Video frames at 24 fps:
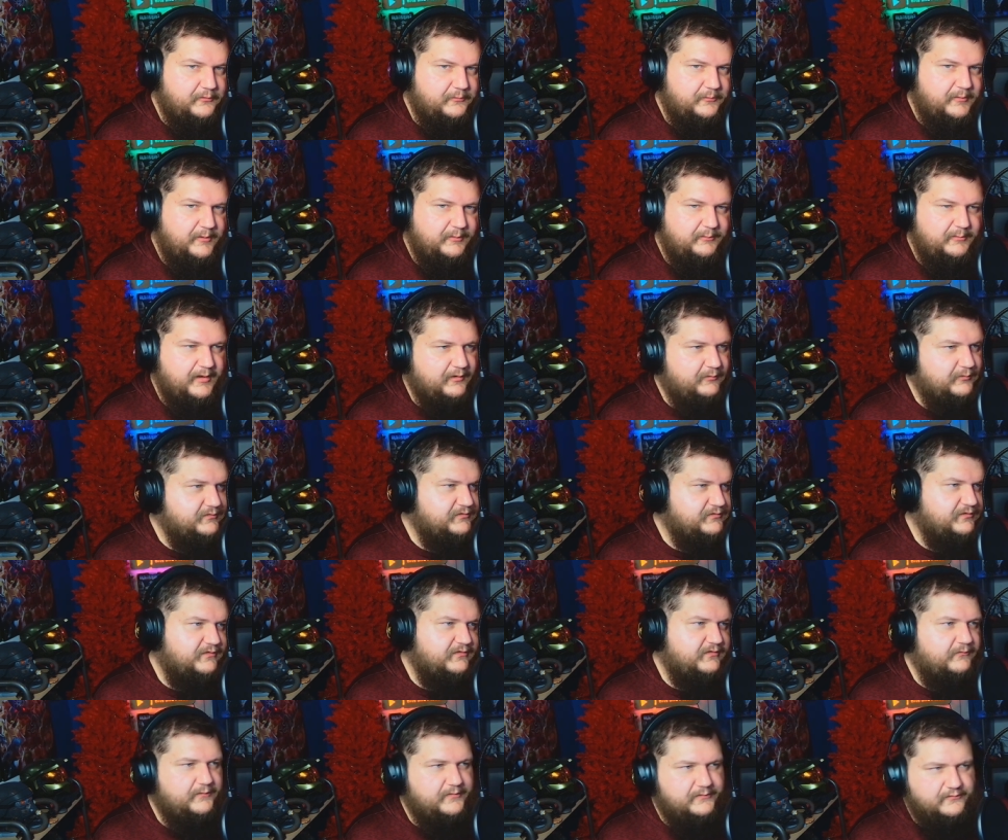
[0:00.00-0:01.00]
remake, which
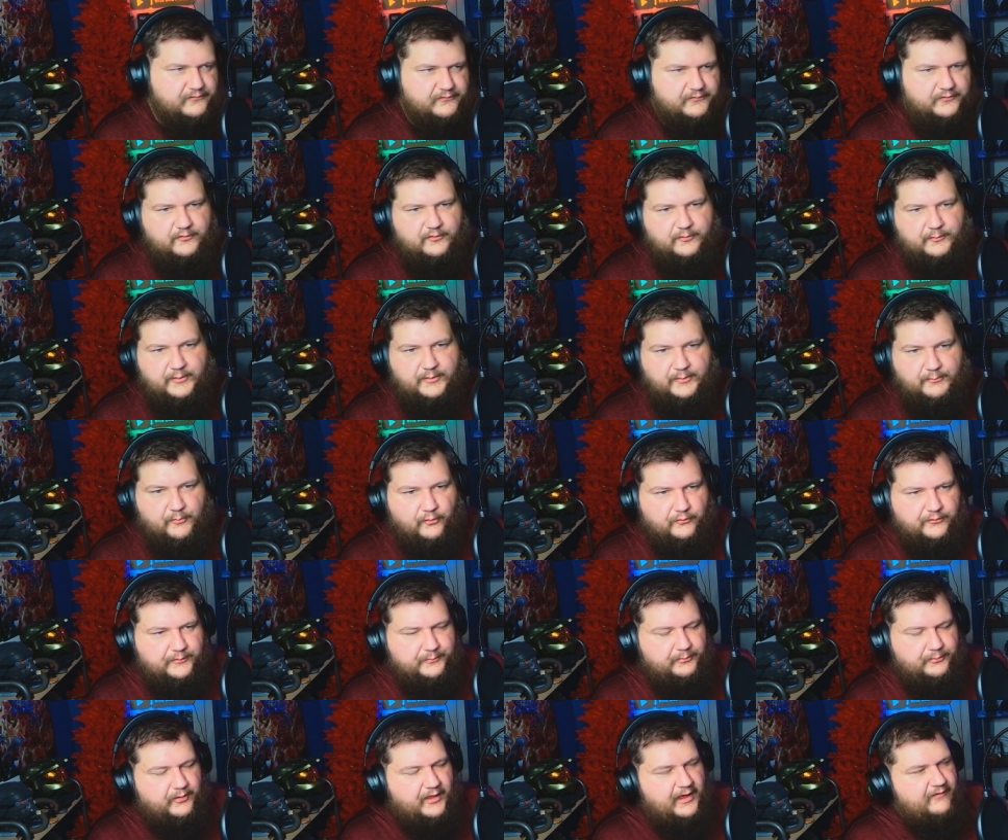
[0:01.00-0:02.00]
is eventually going to be
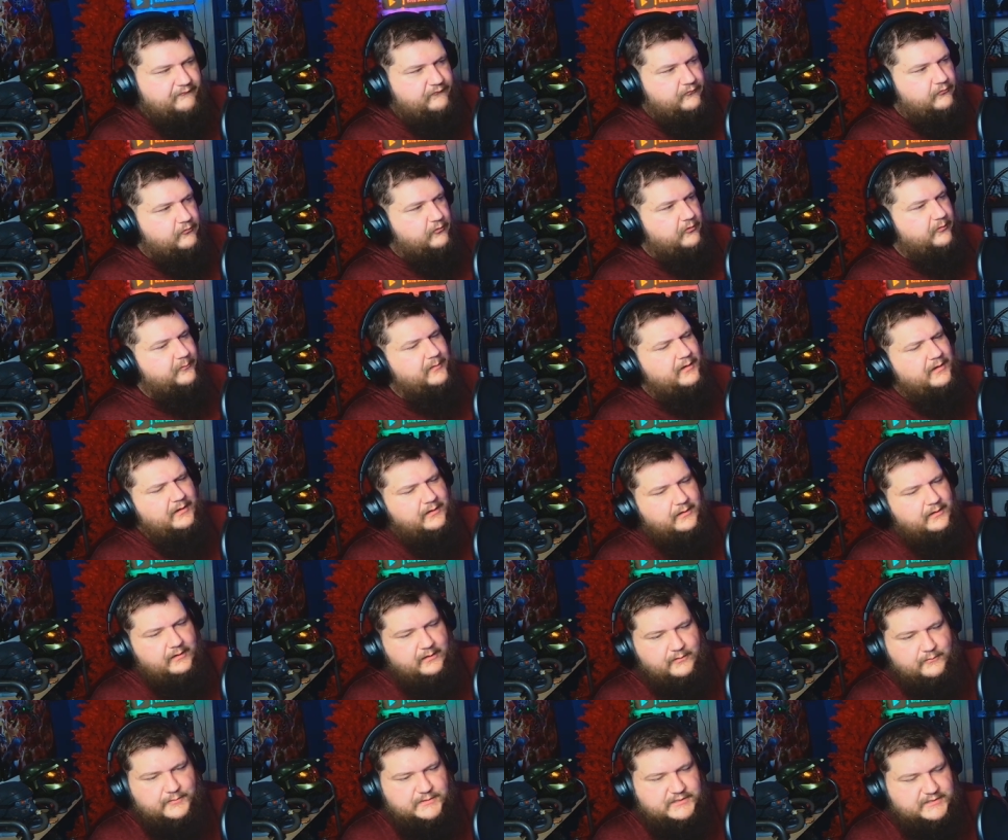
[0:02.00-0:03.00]
multi-platform
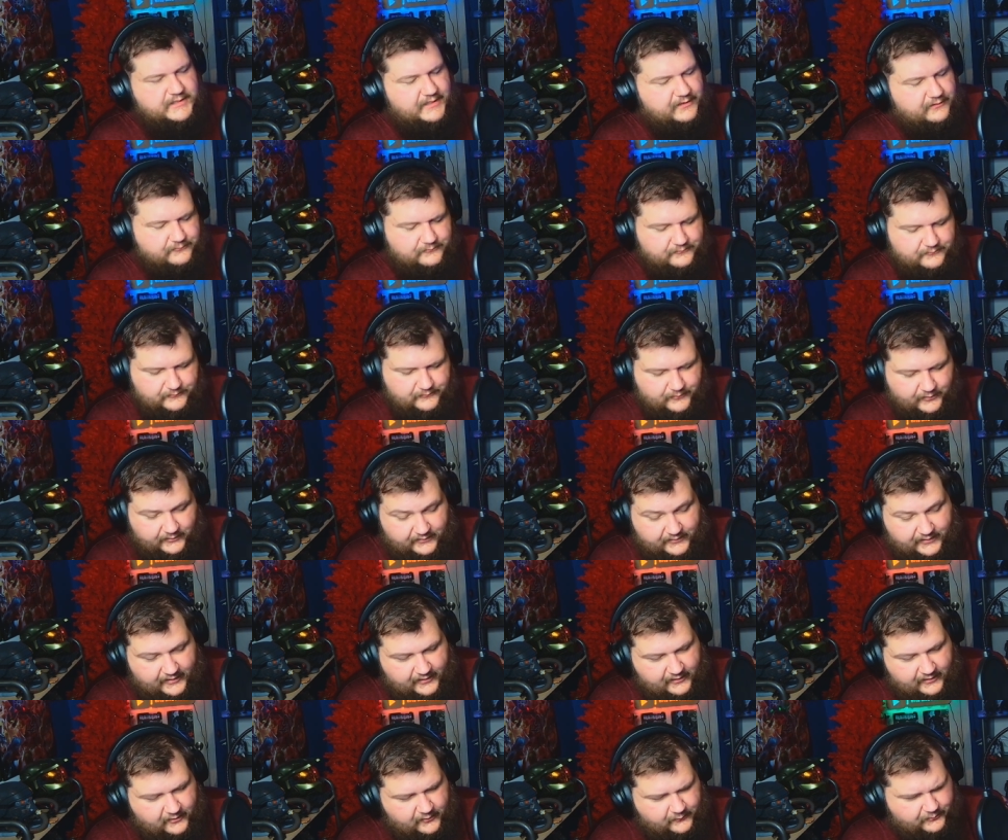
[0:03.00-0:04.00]
which I don't really
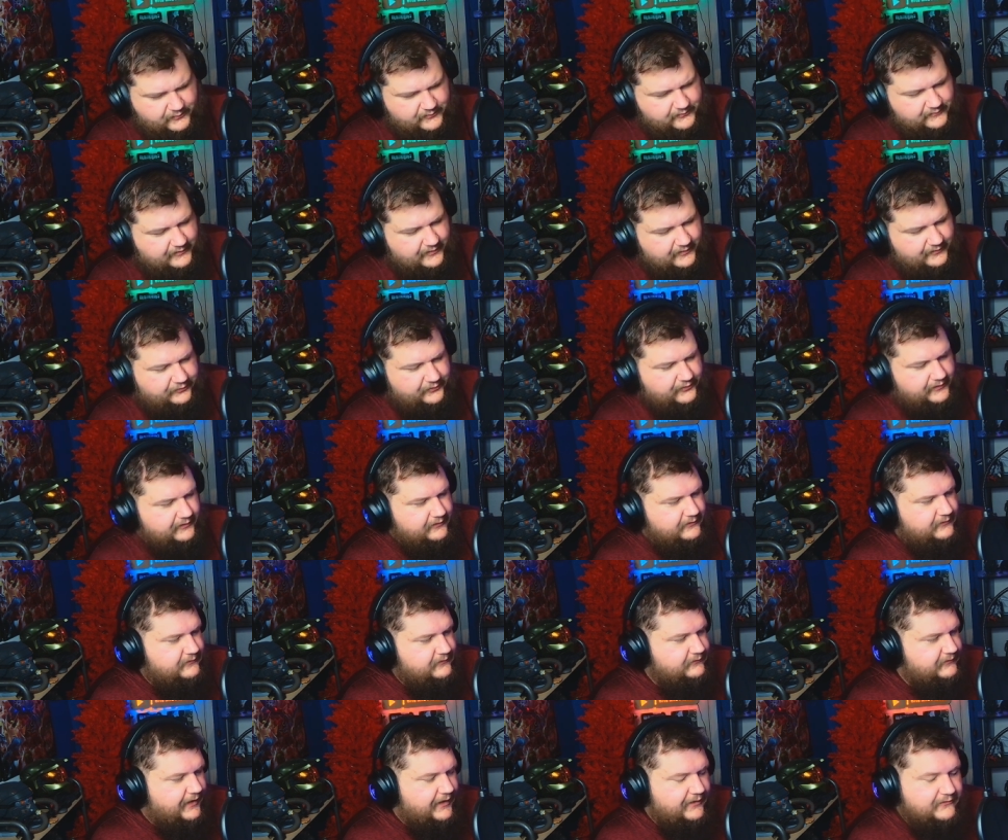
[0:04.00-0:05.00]
care, but I
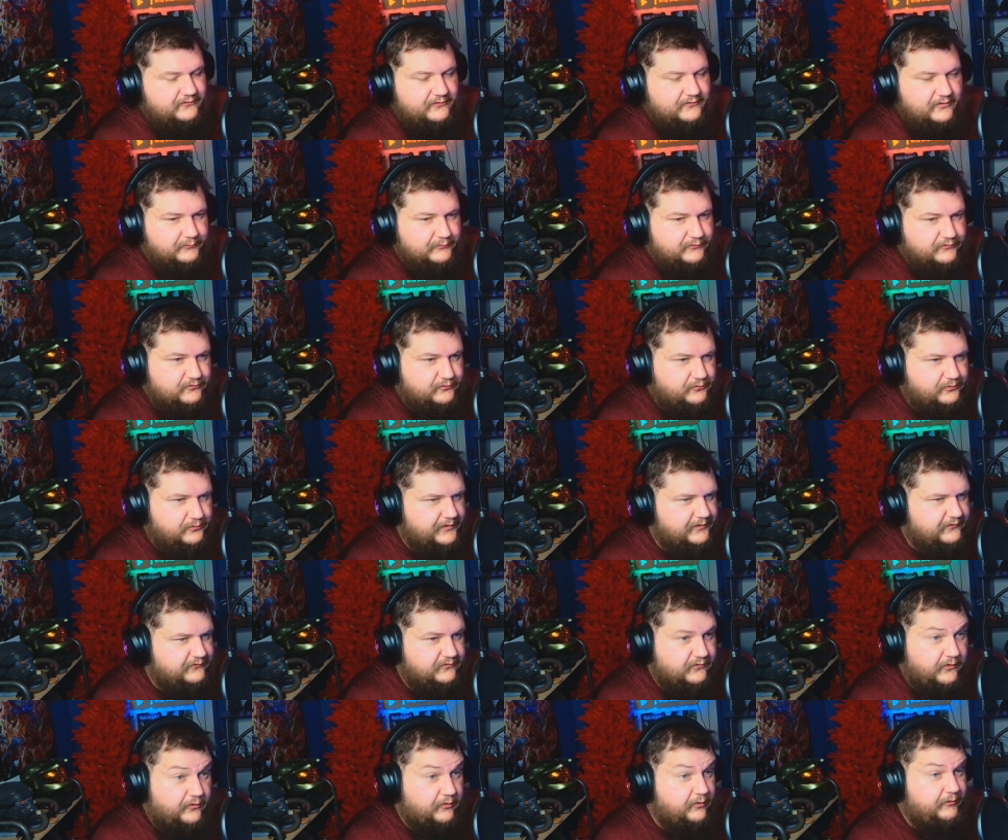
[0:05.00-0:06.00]
think that stuff is
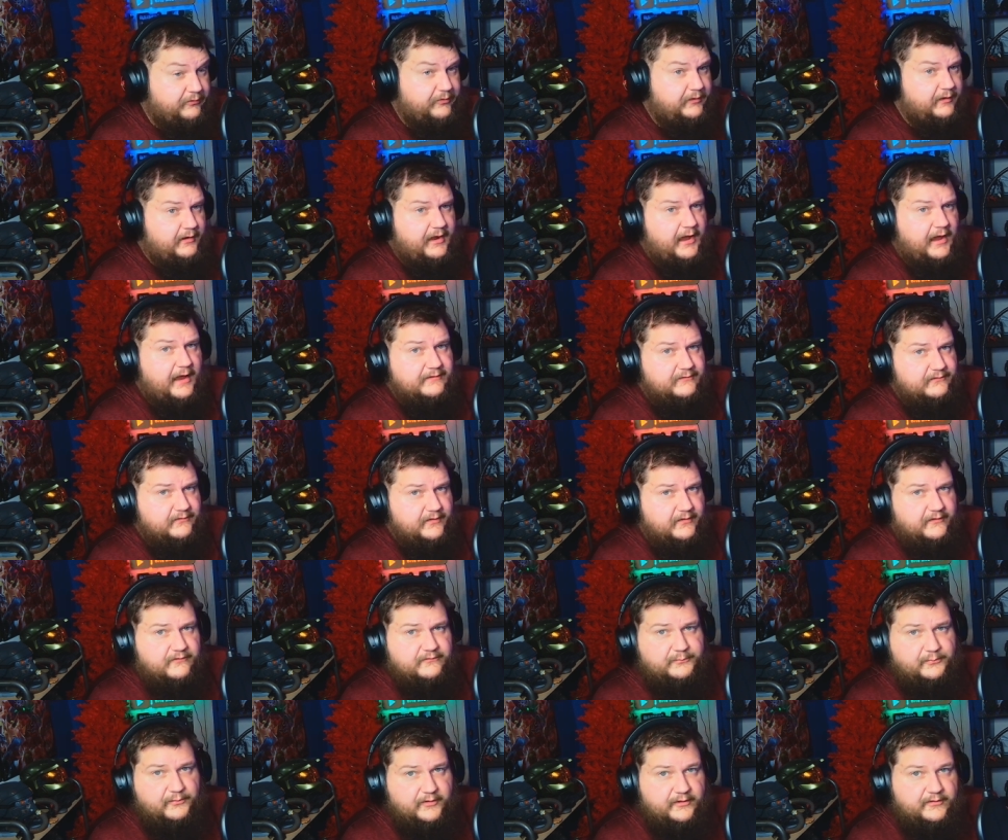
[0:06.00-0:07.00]
cringe. All the thing I say
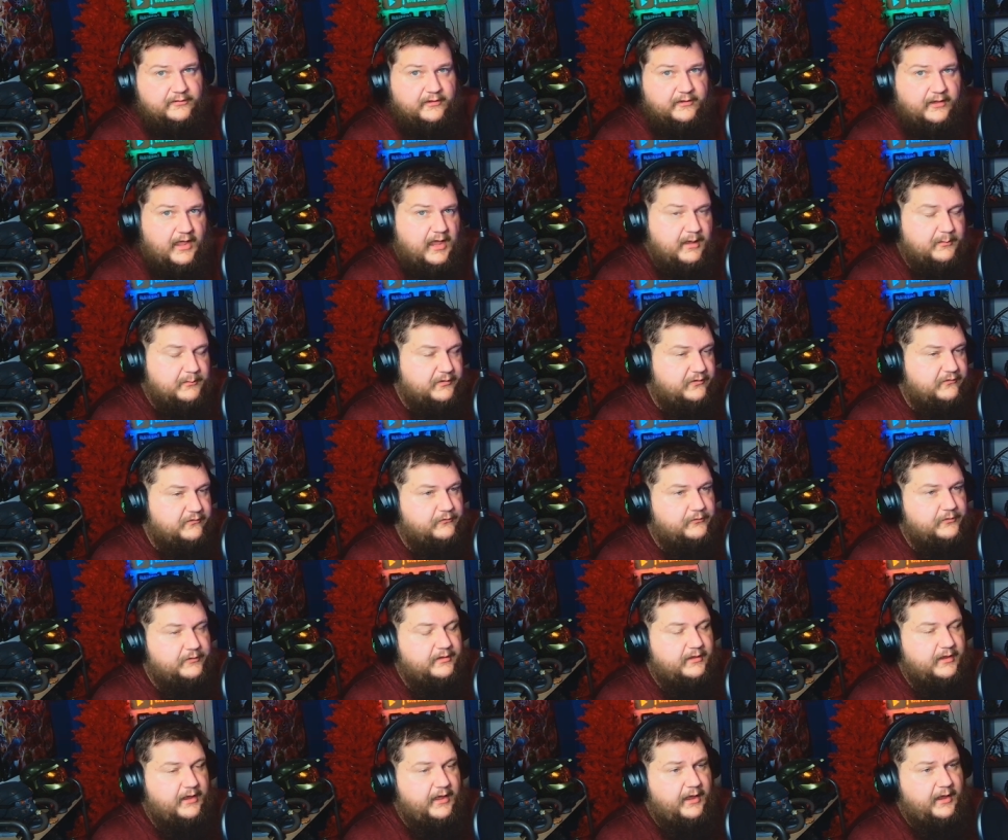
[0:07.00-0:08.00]
is play the game and enjoy
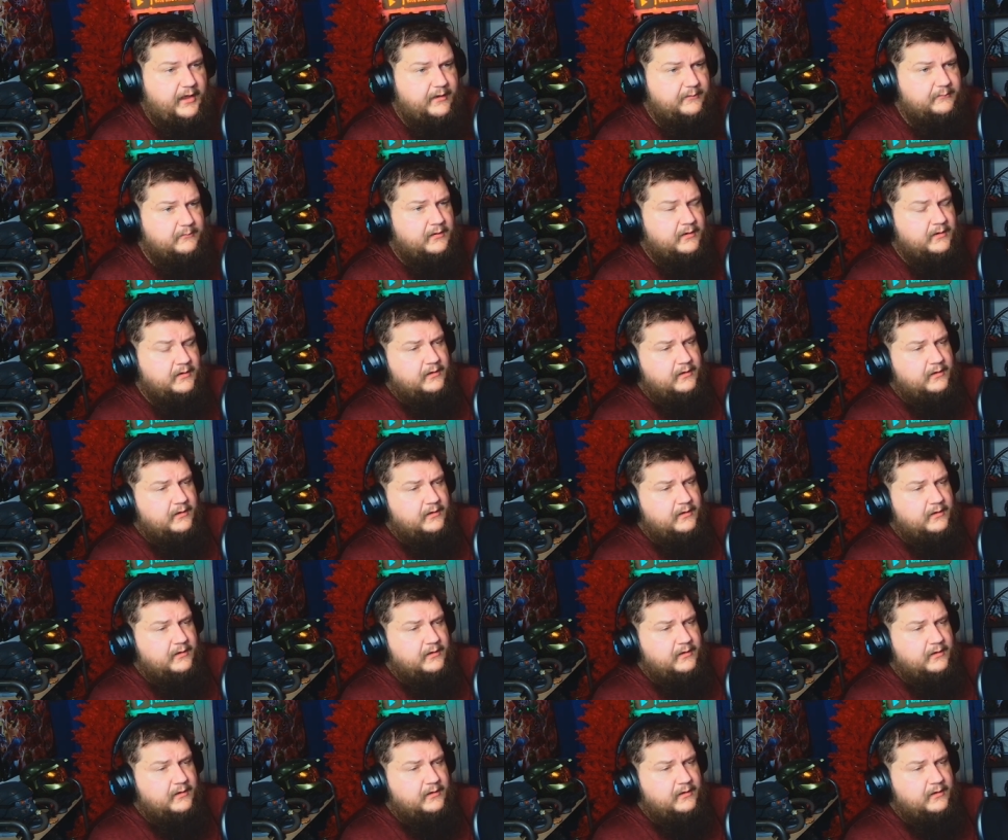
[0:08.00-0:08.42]
the game.